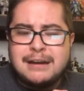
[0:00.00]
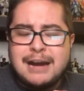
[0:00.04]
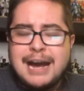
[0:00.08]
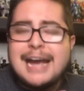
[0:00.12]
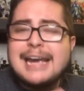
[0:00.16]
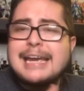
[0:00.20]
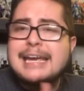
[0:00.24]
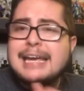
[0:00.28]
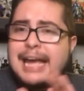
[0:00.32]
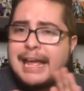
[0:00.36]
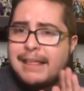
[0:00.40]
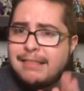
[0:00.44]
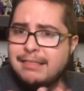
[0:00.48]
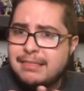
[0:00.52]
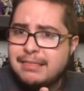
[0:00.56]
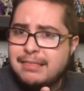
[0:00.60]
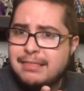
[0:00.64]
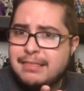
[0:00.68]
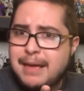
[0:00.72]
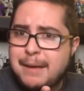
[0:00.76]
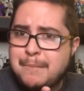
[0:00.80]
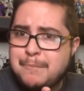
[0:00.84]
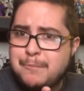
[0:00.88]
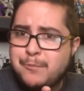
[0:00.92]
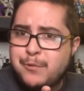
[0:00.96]
I get
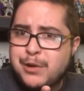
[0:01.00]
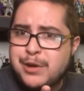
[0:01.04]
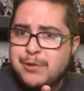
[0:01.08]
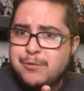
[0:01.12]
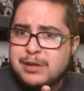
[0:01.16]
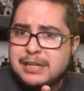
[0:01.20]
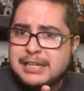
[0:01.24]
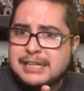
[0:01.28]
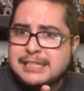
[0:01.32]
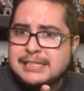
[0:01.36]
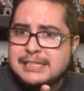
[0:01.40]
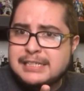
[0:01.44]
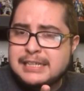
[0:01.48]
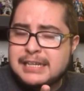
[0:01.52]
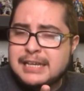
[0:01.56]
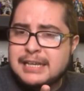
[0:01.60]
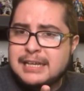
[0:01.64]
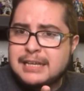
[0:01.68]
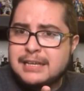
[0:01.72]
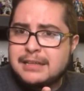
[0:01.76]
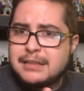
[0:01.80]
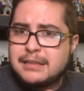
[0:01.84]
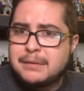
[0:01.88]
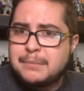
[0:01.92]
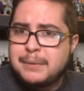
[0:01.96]
them
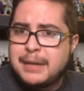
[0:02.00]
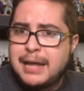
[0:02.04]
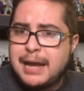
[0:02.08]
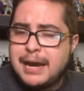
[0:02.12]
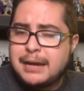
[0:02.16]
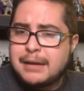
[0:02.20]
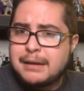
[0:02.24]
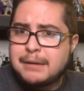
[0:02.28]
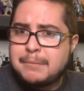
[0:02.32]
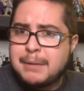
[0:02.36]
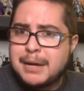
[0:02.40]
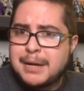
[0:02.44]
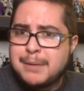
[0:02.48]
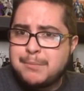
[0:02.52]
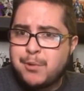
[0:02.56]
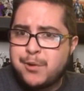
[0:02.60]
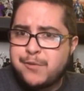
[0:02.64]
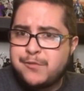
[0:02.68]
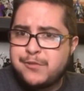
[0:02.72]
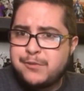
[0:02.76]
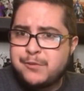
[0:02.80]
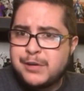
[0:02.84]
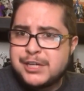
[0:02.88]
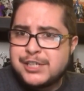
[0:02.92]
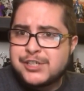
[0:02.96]
re-releasing the Black Mighty
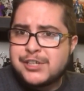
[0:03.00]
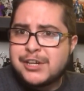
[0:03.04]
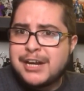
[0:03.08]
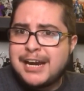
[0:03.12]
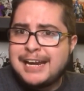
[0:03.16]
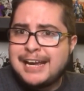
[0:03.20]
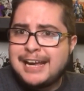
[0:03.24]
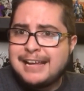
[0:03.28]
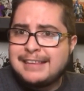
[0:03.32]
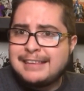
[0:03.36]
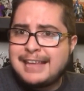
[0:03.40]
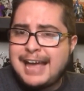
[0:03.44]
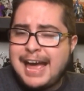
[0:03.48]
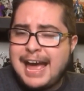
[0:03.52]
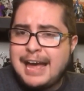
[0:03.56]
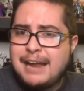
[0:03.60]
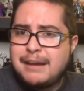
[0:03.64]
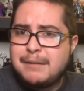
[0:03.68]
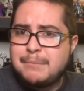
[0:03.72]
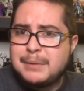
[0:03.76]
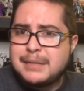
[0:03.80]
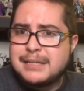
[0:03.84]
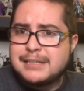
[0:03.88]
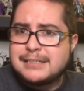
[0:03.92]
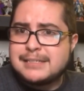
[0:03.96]
Morphin Ranger. I get
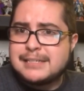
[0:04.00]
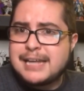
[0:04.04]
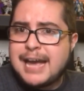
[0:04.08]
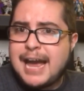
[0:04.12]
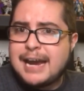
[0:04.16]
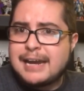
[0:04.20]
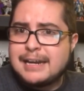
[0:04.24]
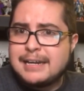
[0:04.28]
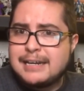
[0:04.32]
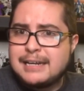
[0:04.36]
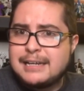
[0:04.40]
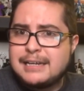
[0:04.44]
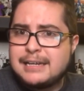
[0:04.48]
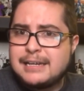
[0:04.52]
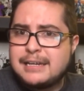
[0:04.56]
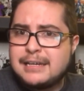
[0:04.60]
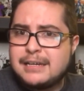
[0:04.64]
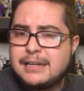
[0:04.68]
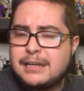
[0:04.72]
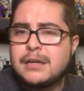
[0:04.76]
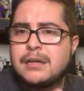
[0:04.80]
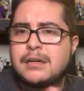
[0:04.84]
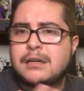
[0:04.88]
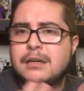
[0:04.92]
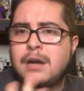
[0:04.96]
that, because Zach
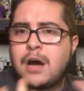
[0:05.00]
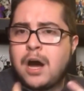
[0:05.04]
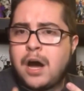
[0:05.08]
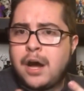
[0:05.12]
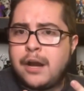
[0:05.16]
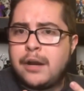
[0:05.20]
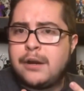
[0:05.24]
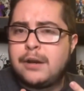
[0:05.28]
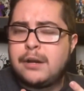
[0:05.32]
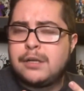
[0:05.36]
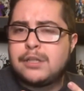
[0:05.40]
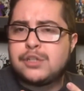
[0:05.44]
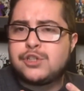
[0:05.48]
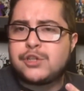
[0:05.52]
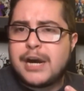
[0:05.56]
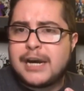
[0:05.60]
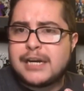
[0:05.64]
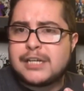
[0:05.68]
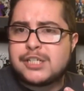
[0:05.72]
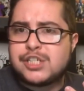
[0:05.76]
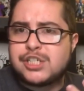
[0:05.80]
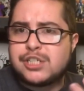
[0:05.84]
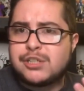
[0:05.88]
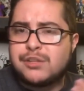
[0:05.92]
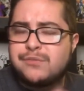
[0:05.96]
needed a
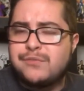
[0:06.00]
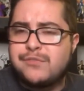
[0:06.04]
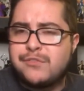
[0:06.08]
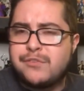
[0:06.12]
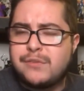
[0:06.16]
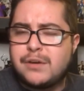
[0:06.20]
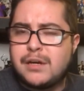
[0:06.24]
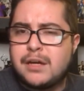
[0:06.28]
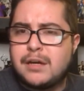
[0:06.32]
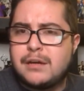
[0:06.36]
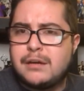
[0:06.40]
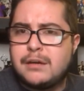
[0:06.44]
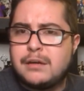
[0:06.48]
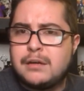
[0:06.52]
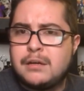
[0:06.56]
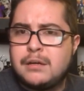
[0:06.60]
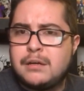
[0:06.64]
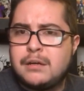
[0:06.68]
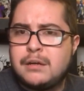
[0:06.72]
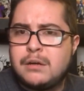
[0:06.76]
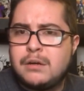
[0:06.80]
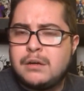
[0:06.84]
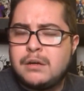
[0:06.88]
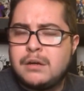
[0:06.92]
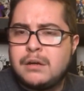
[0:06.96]
non-Dragon Shield
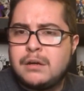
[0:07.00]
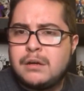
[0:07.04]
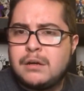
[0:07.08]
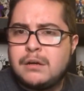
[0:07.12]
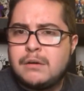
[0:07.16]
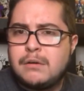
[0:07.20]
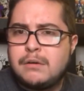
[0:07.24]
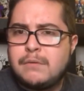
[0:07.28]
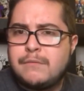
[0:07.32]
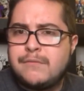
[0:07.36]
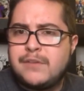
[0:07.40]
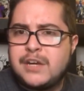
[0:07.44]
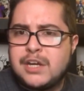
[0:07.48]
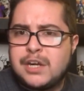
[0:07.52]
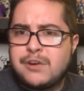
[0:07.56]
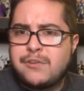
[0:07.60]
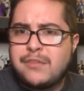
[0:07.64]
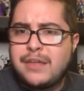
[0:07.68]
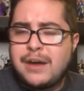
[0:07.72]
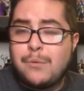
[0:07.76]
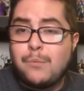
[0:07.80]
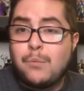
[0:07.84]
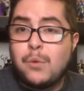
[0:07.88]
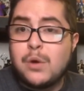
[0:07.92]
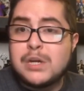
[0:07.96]

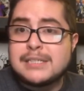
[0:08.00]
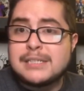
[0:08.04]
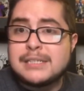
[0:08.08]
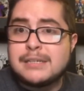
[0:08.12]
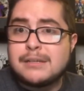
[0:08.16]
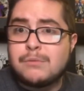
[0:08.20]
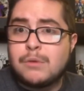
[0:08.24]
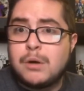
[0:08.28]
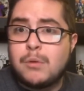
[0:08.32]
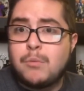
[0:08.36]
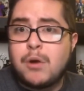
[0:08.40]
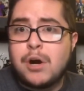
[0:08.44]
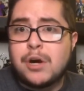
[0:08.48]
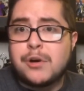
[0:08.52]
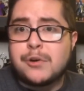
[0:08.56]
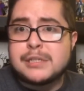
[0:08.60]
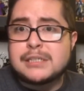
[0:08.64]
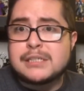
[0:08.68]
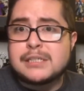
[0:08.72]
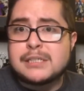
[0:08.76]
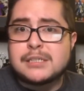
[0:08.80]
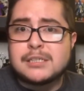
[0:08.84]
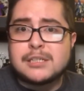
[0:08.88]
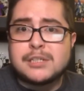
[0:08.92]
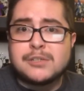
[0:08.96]
figure that wasn't a
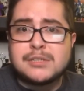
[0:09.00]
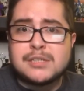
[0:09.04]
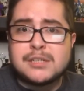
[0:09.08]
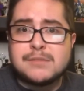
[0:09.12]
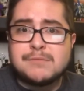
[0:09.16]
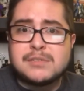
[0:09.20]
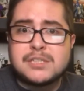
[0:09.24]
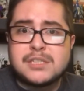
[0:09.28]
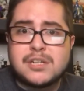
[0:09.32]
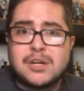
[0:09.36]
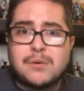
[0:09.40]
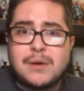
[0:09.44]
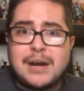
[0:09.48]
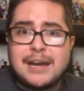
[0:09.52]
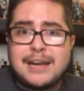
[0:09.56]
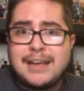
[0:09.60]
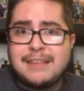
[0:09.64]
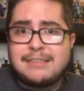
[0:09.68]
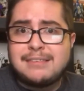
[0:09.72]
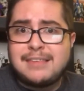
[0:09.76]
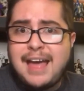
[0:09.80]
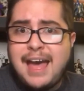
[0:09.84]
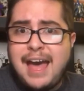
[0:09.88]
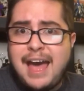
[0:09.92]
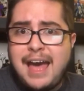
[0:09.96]
Walgreens exclusive. So I
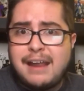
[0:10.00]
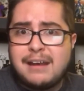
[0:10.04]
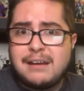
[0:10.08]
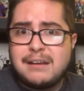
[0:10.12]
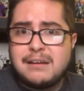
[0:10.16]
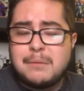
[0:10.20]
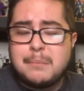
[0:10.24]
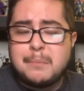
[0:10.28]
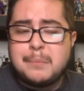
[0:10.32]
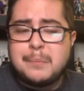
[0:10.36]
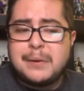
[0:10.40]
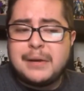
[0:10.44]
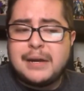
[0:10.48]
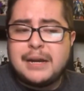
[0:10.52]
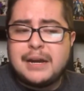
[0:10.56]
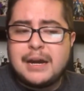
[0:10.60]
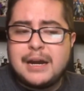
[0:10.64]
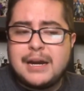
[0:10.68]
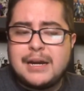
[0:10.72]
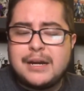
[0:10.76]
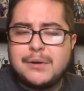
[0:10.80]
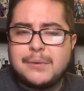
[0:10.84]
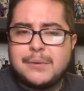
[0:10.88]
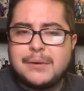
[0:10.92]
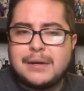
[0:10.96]
get that, but
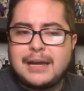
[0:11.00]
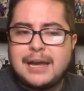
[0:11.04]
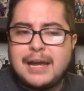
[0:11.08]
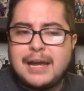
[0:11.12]
I don't